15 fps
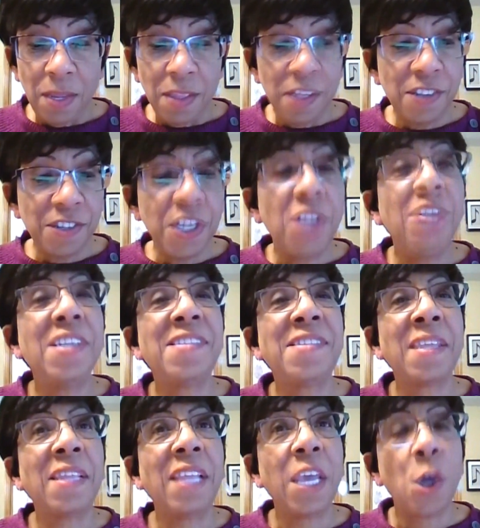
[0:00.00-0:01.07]
The stillness
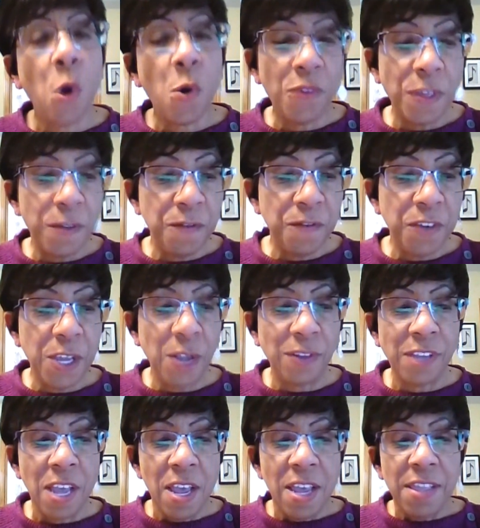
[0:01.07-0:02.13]
that lay over the
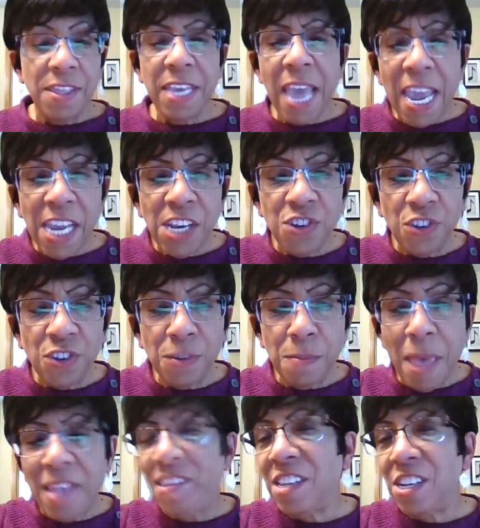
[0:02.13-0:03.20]
fields, the angels'
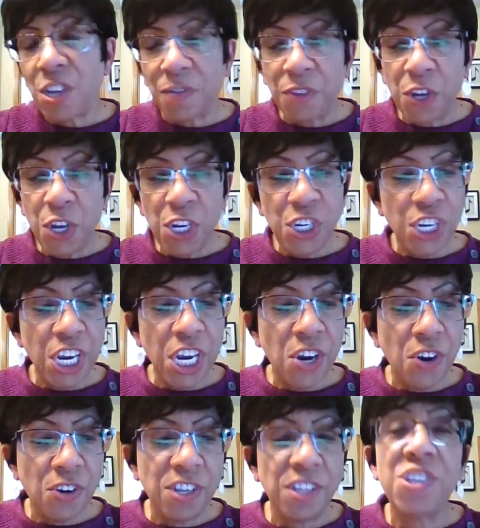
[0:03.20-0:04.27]
message of good
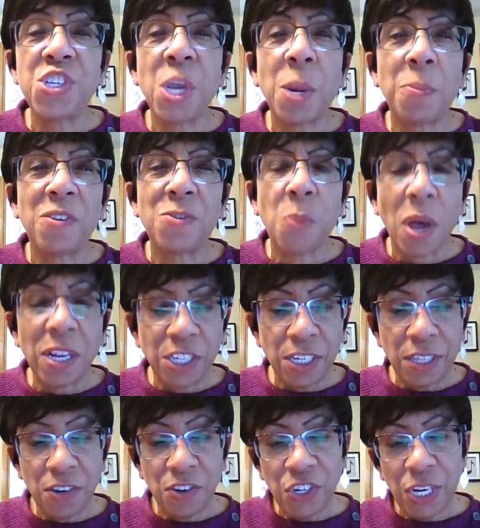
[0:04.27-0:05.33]
cheer to the shepherds watching
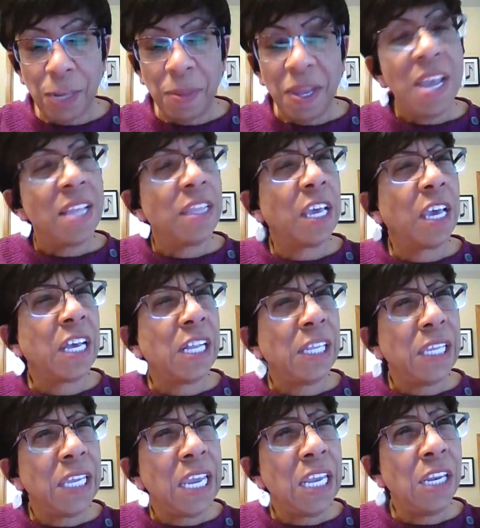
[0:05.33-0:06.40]
their sheep, the
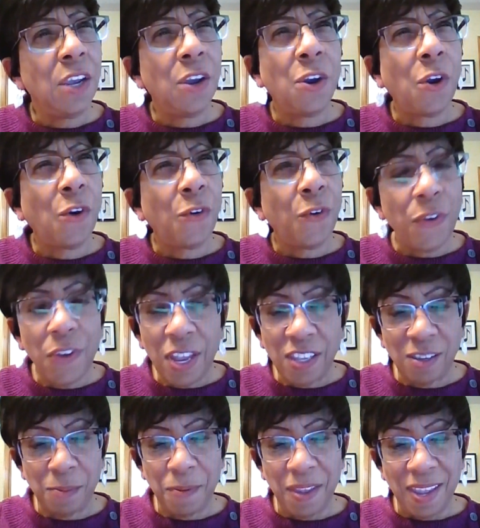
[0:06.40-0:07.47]
clean,
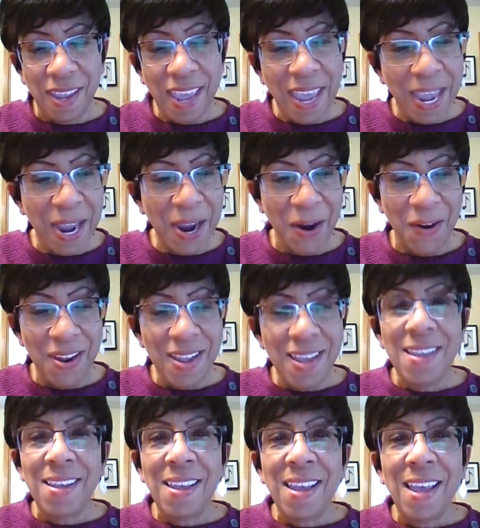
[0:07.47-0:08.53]
crisp air,
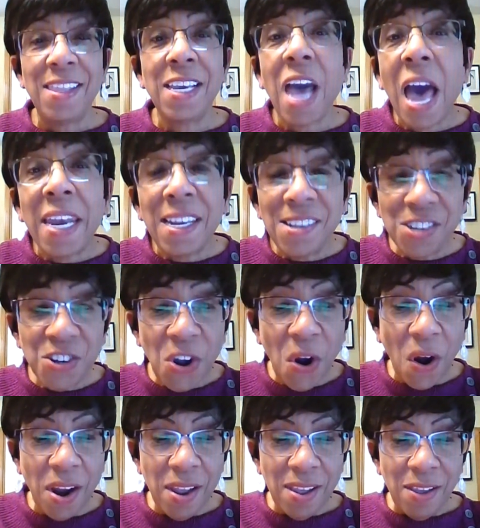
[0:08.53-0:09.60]
and the guiding
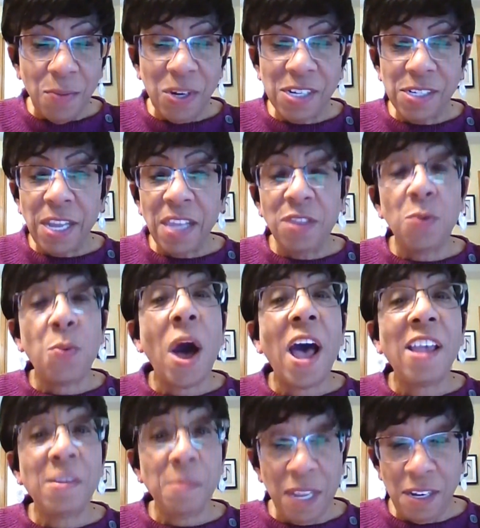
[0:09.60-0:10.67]
star which led the
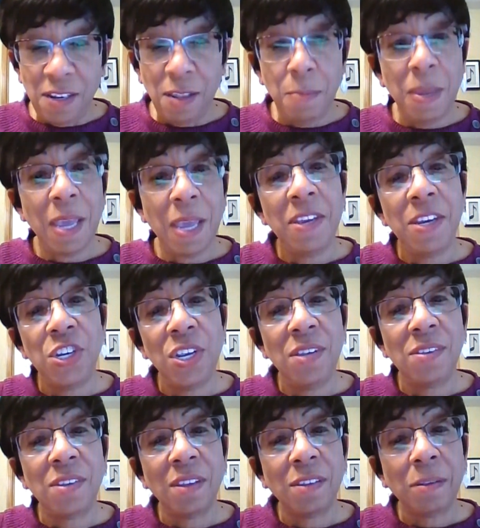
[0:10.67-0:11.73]
wise men to the baby
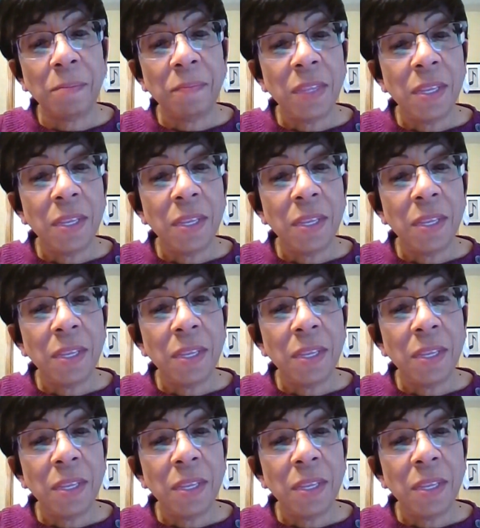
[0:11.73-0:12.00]
Jesus.